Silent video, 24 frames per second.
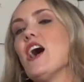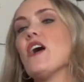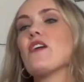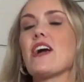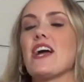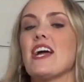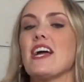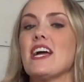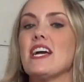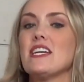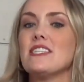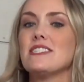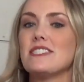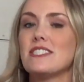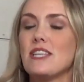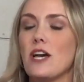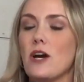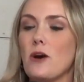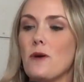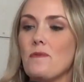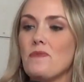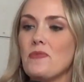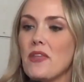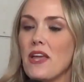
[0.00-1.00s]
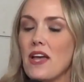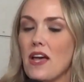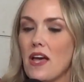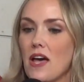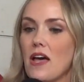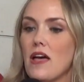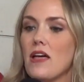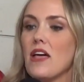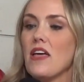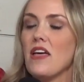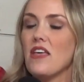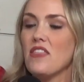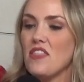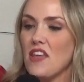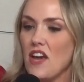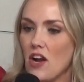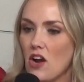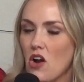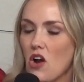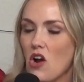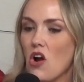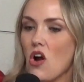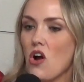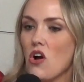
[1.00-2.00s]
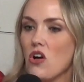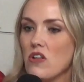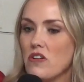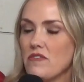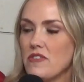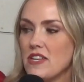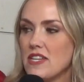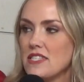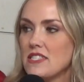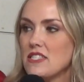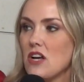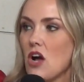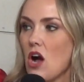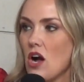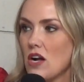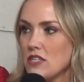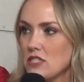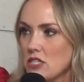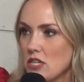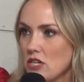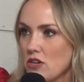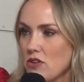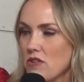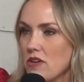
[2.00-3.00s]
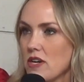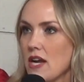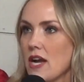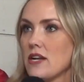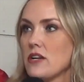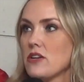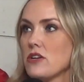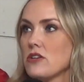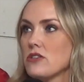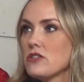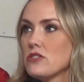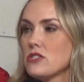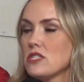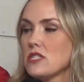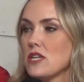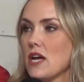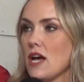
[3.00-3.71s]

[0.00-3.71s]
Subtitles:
Okay. And so there are all of these content creators